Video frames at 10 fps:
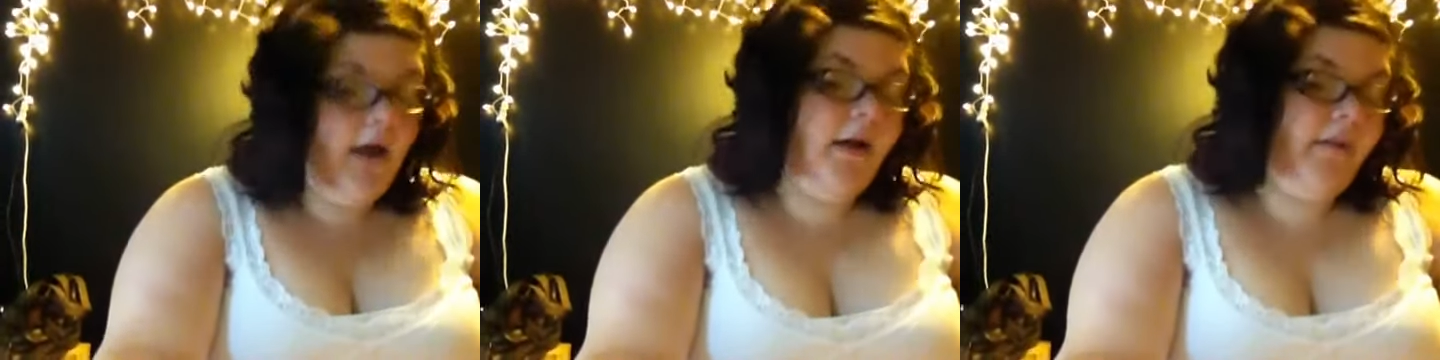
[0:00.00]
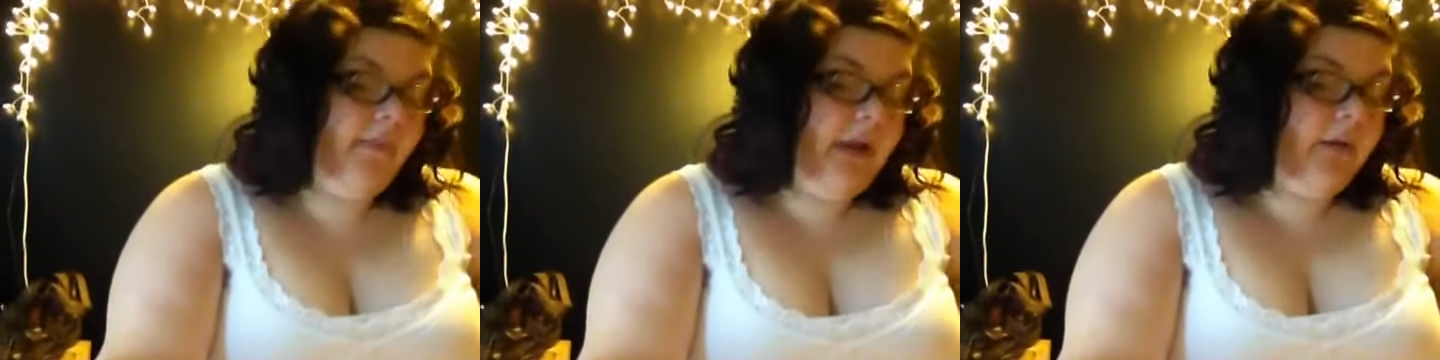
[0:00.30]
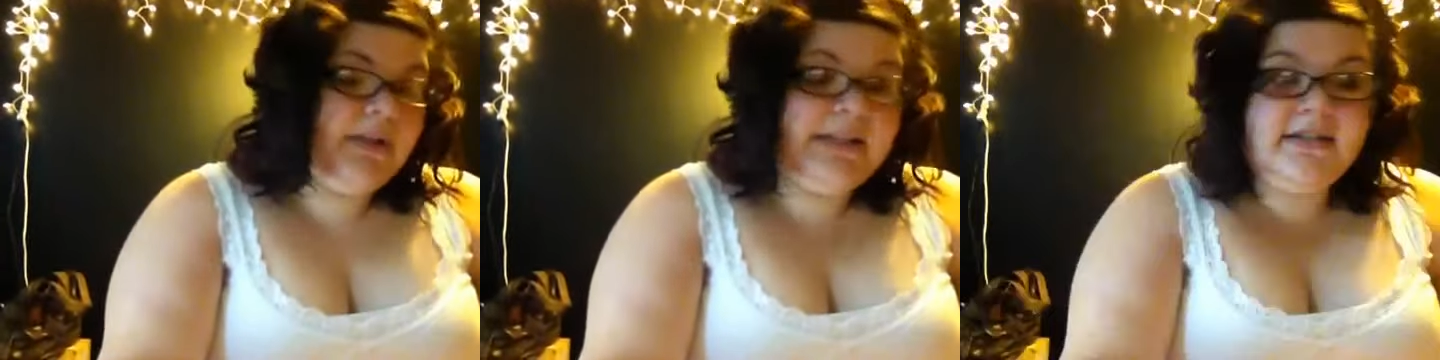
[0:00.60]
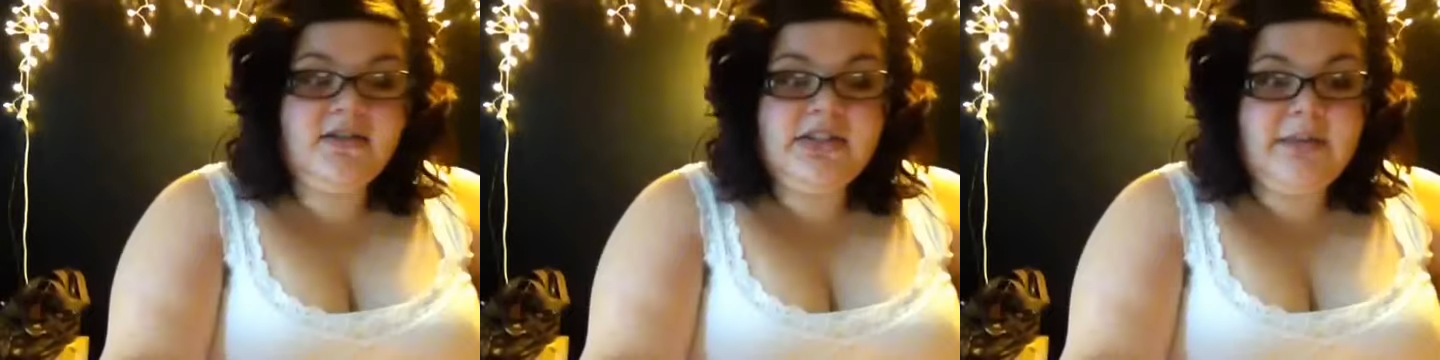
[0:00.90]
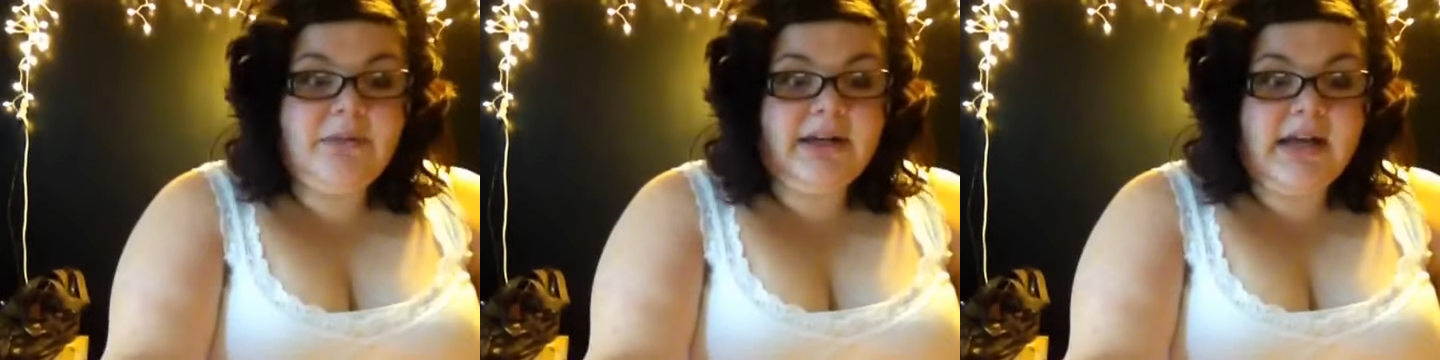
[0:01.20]
And what seasonal
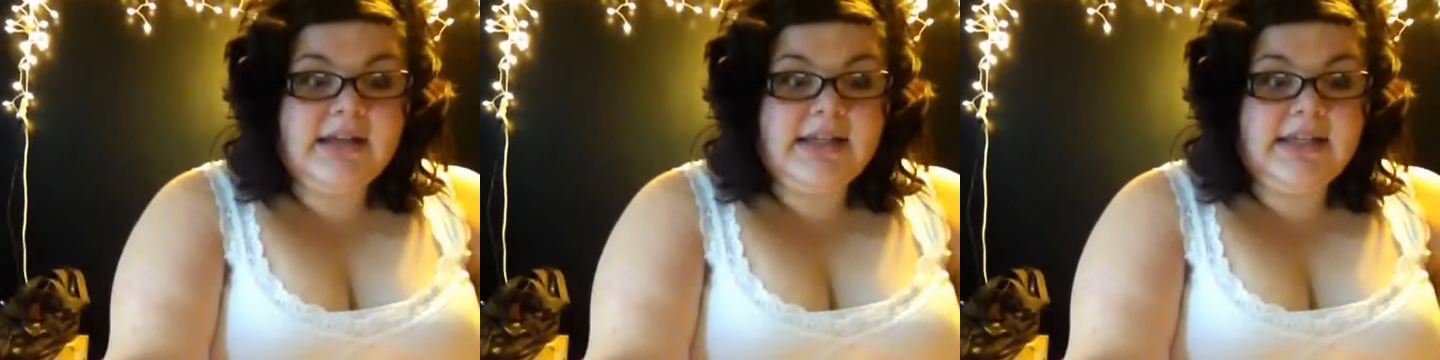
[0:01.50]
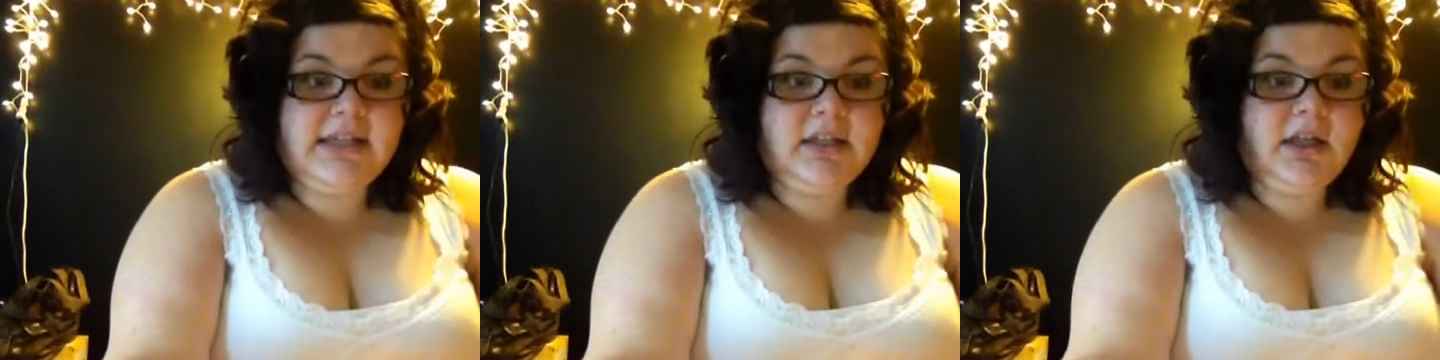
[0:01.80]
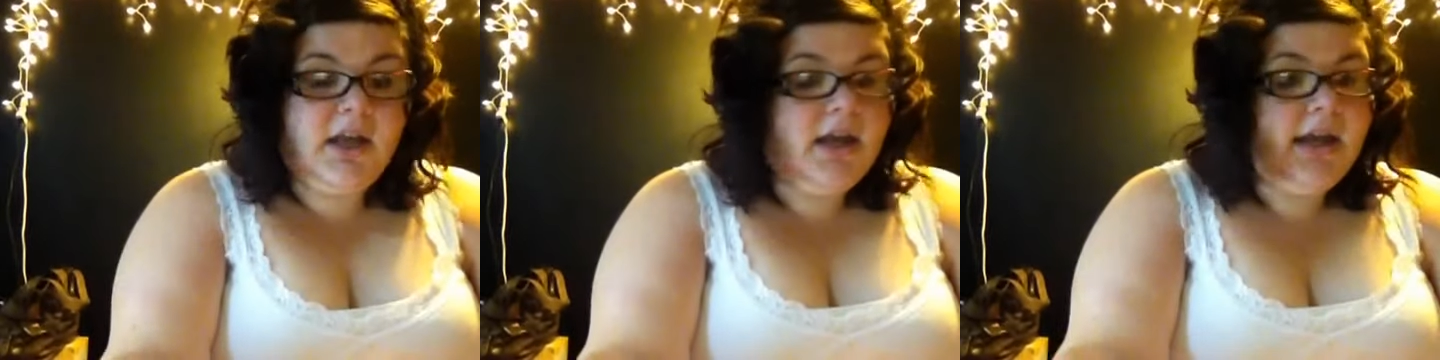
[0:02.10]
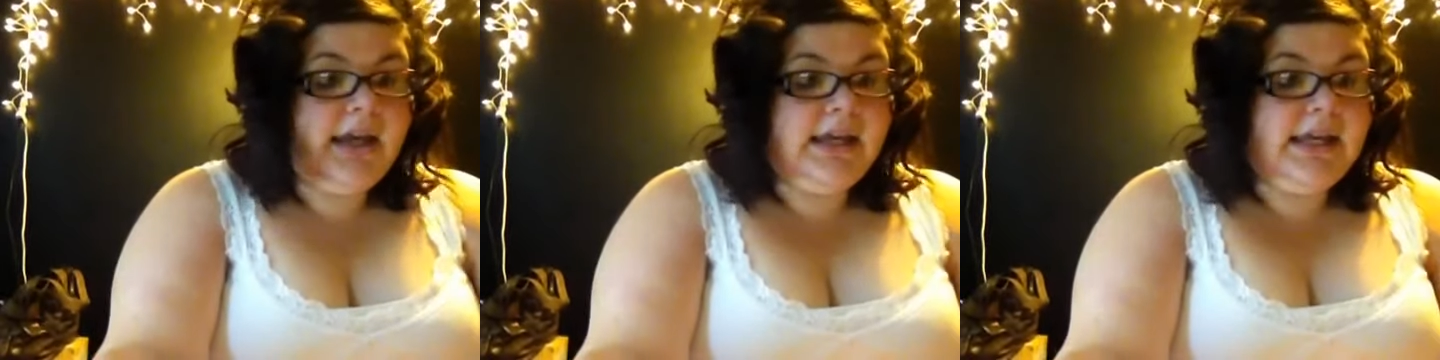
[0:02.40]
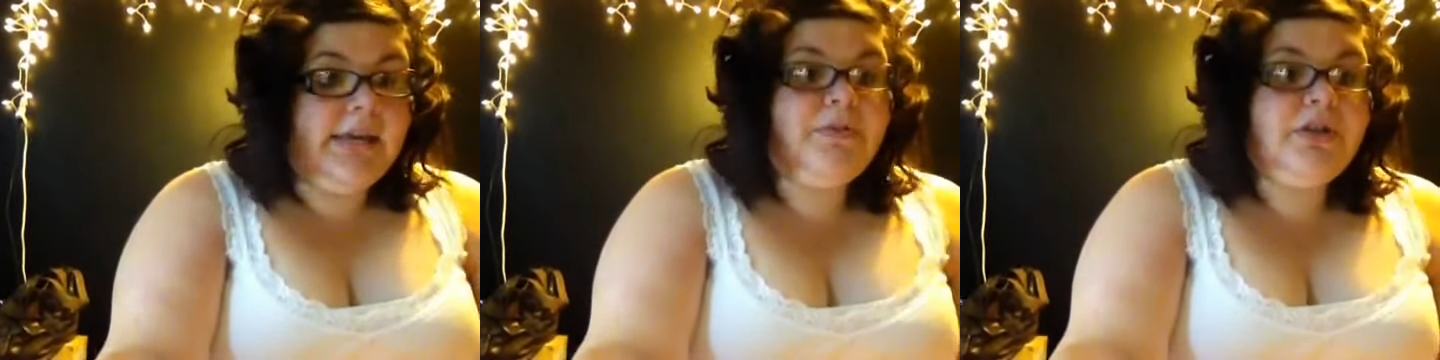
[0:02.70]
standby does is it
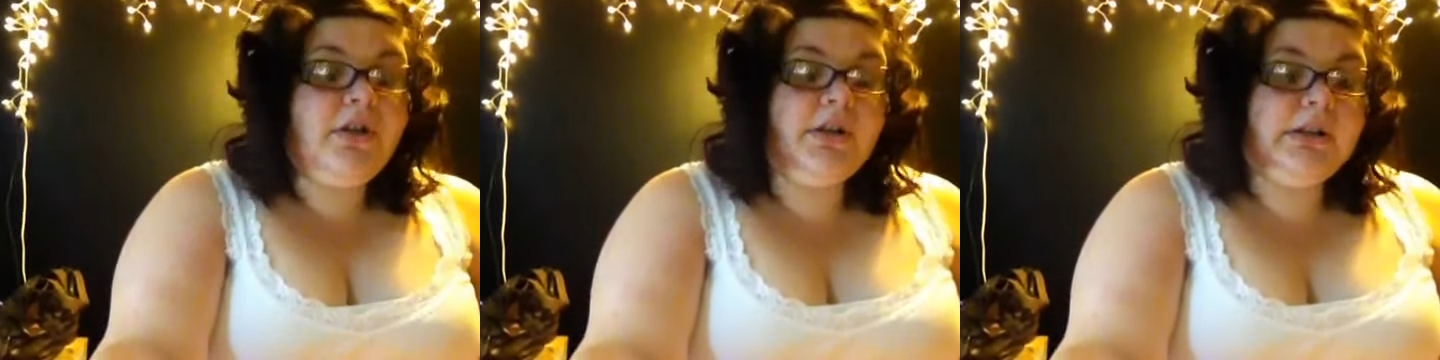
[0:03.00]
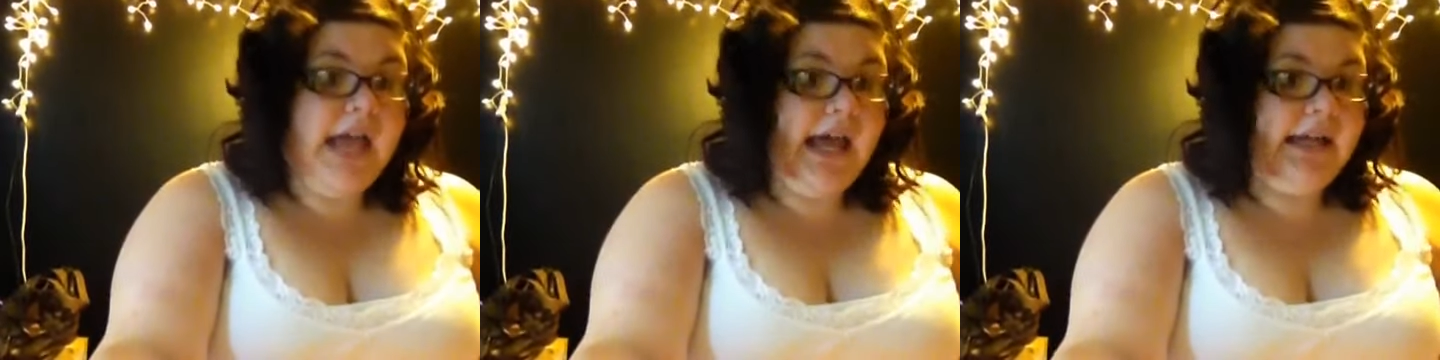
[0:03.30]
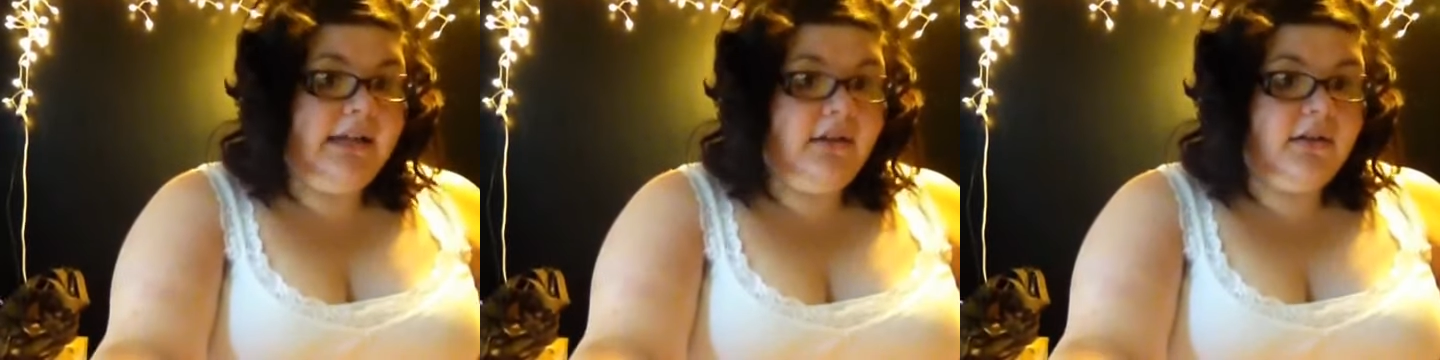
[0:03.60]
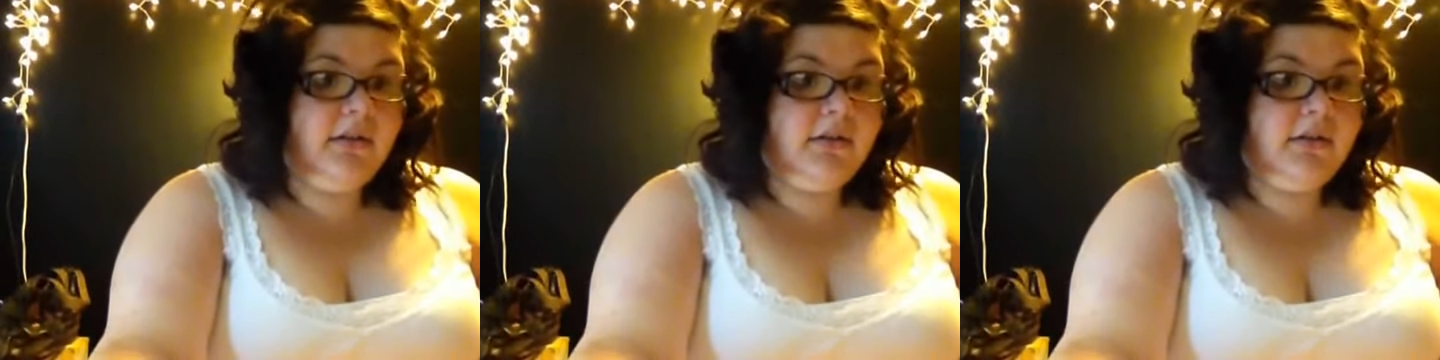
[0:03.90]
keeps your line